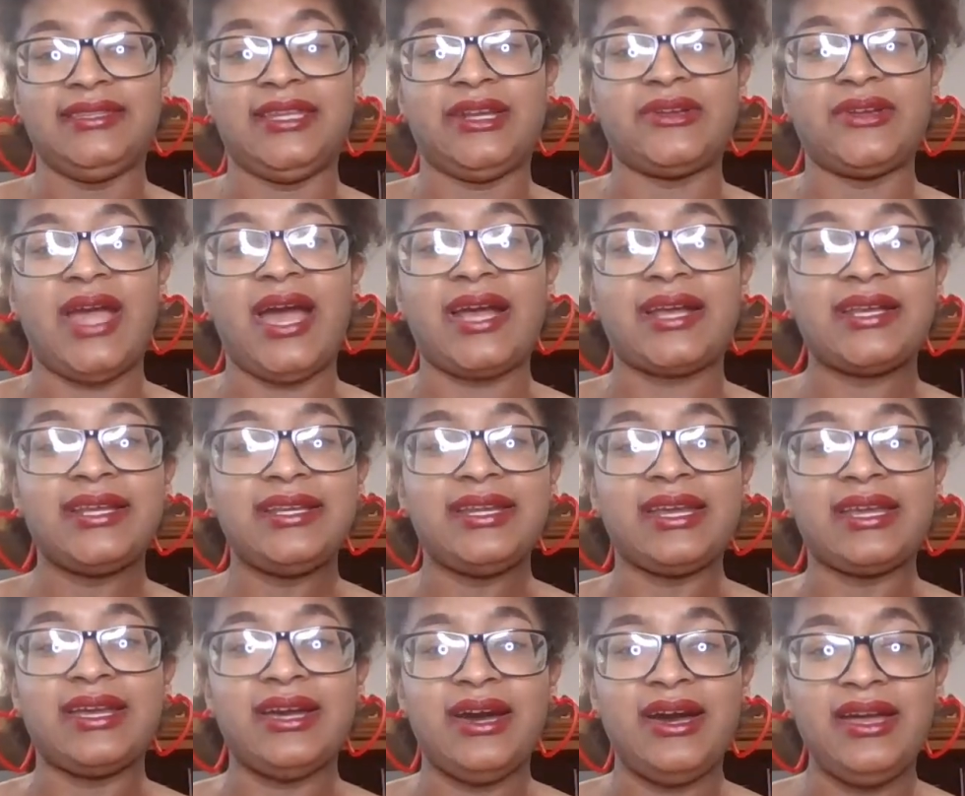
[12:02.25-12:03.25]
They're not going to
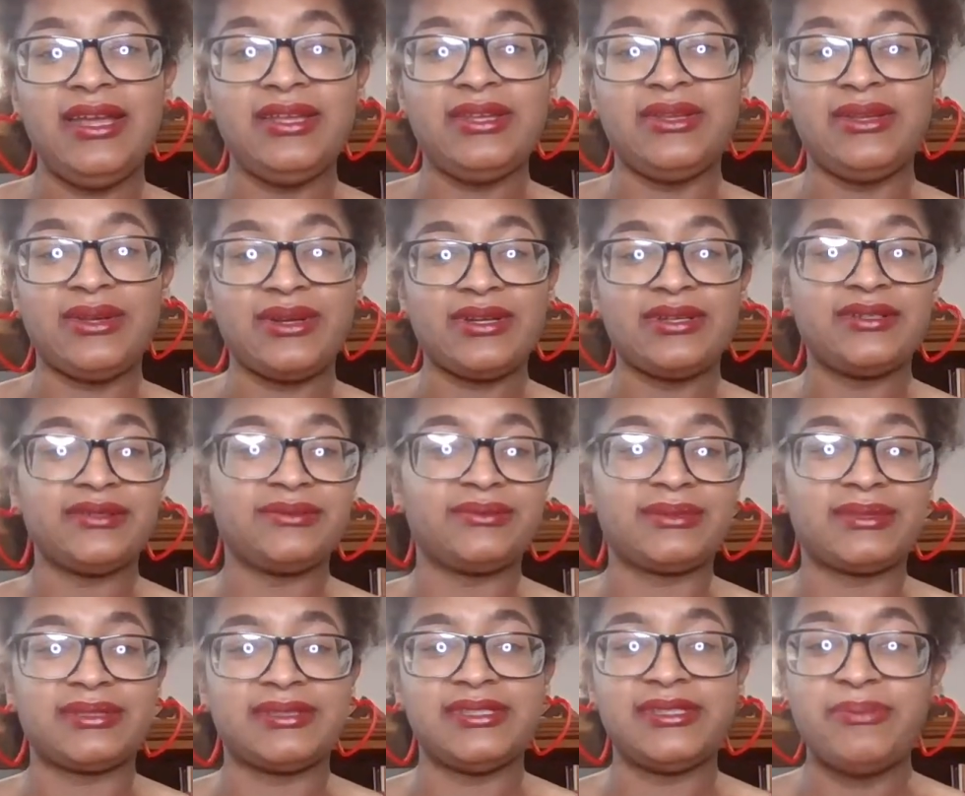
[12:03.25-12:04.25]
cut your
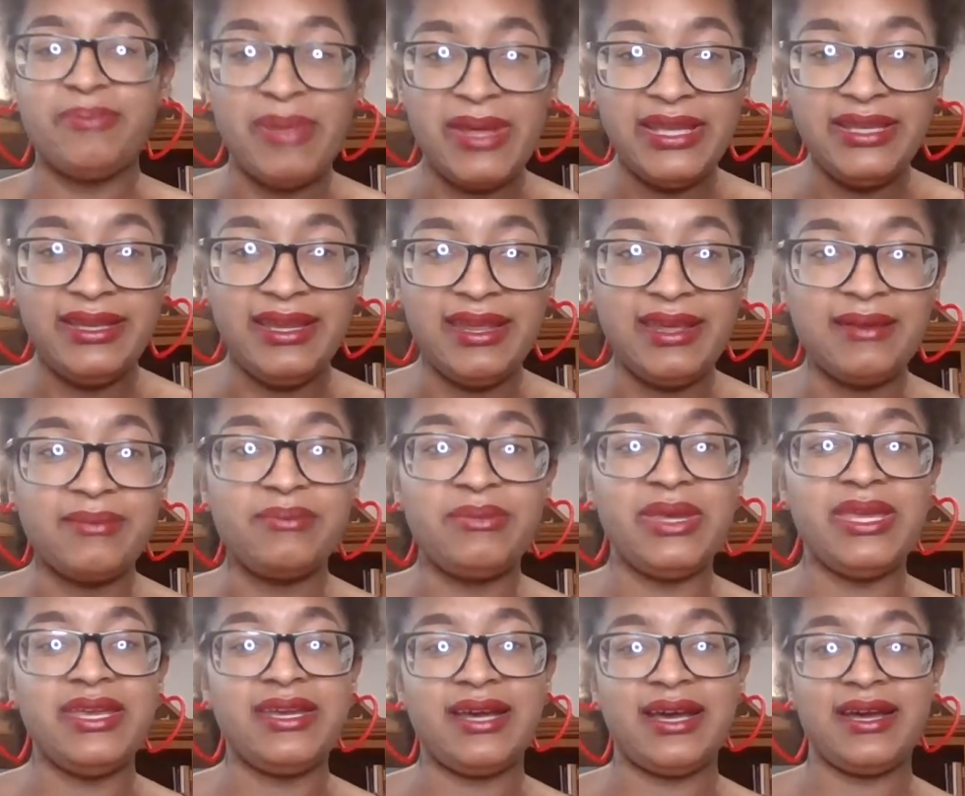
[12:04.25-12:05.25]
spending
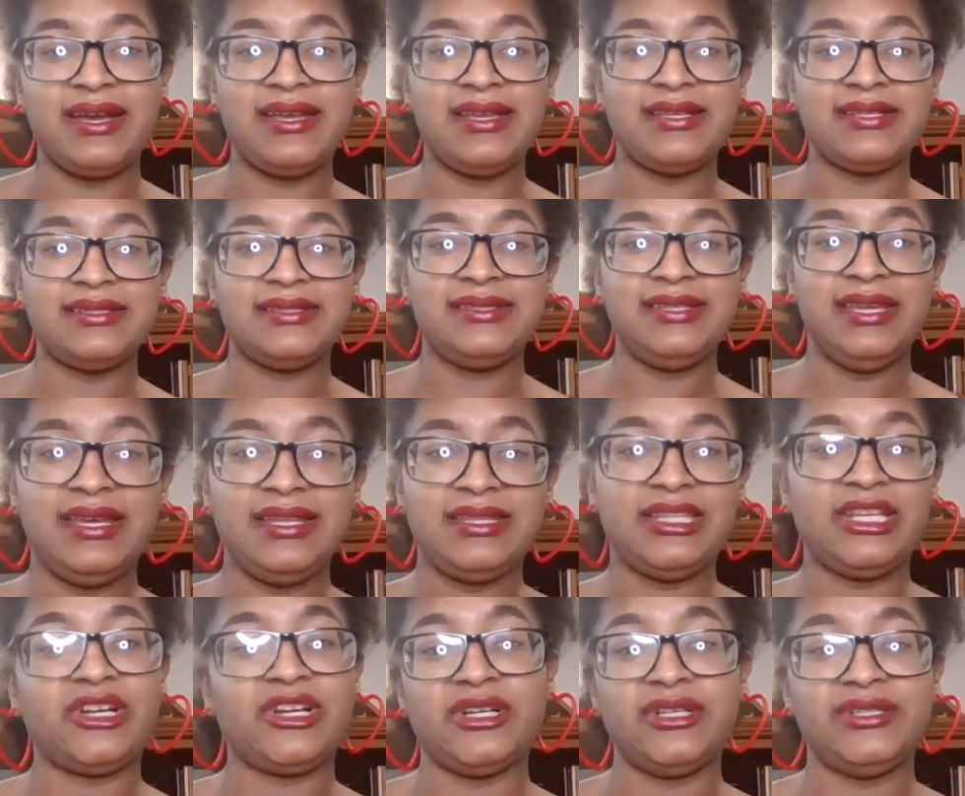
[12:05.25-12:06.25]
because
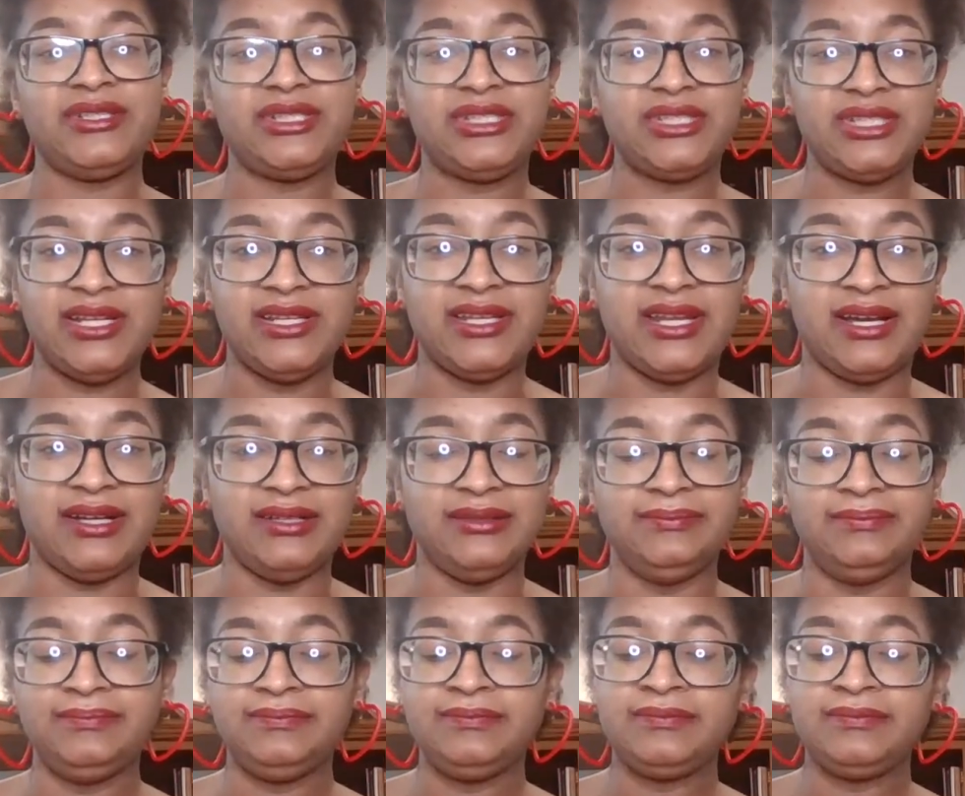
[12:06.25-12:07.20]
they're on a shutdown.